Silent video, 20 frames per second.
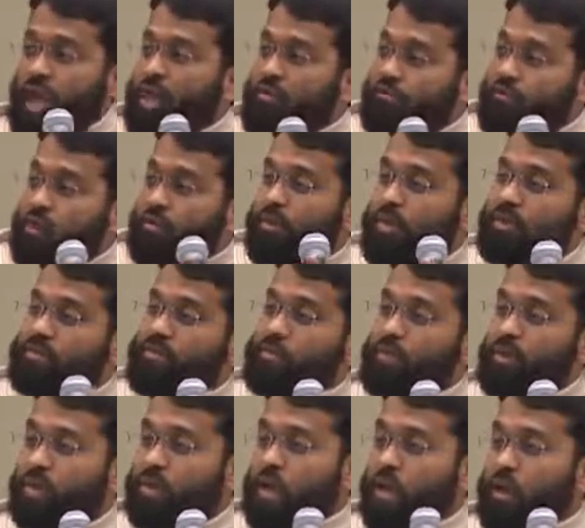Everybody's
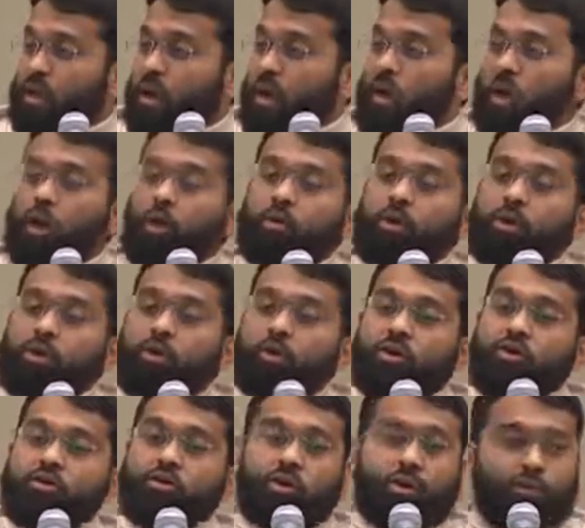doing that. Are we
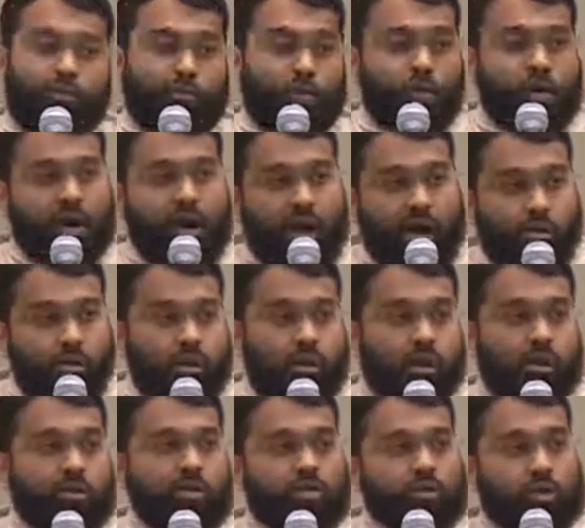going to import our
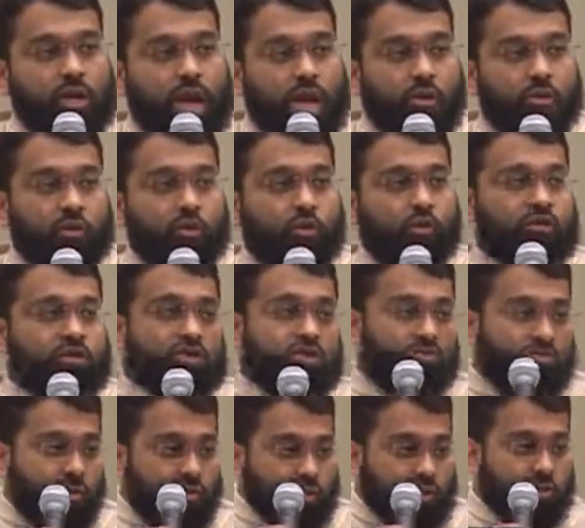culture and our mores
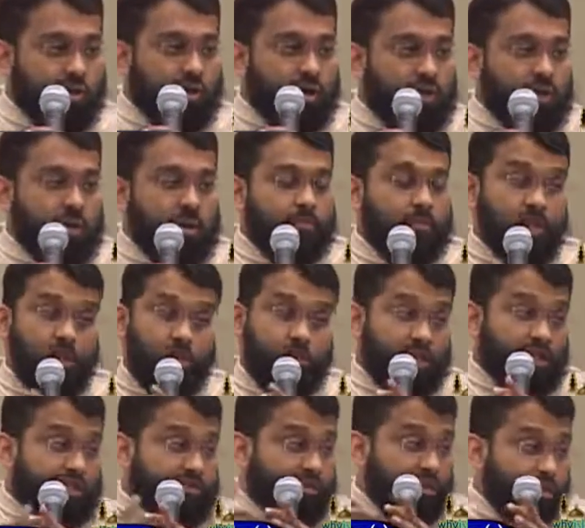and force it on them
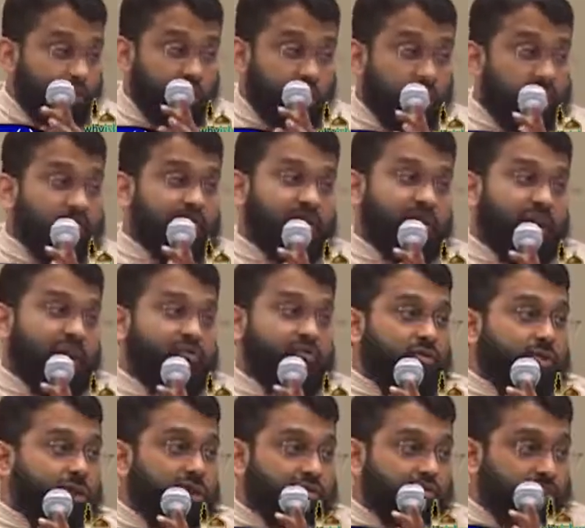when it's been working fine
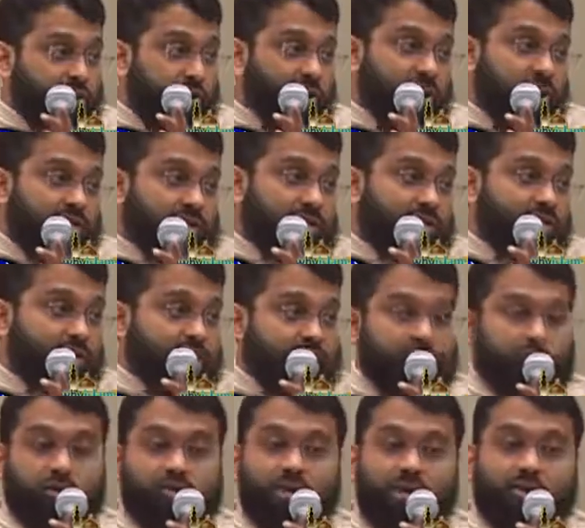for them for the last
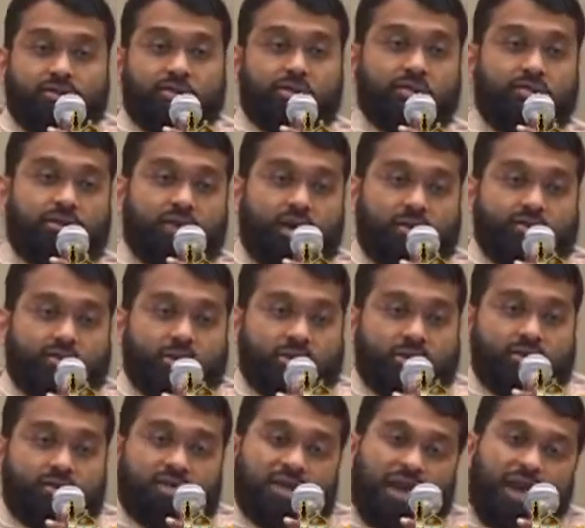1,000, 2,000
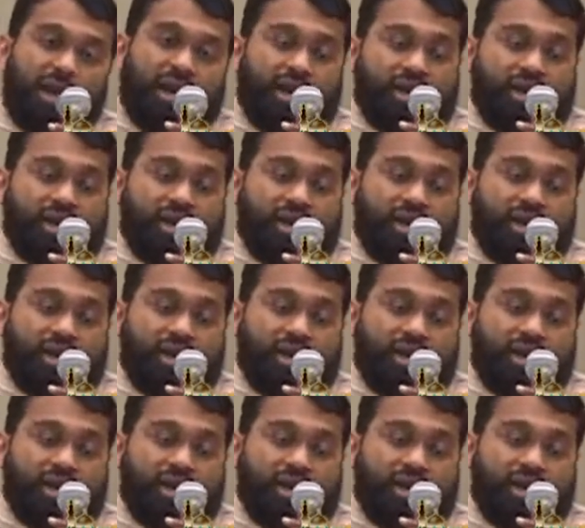years?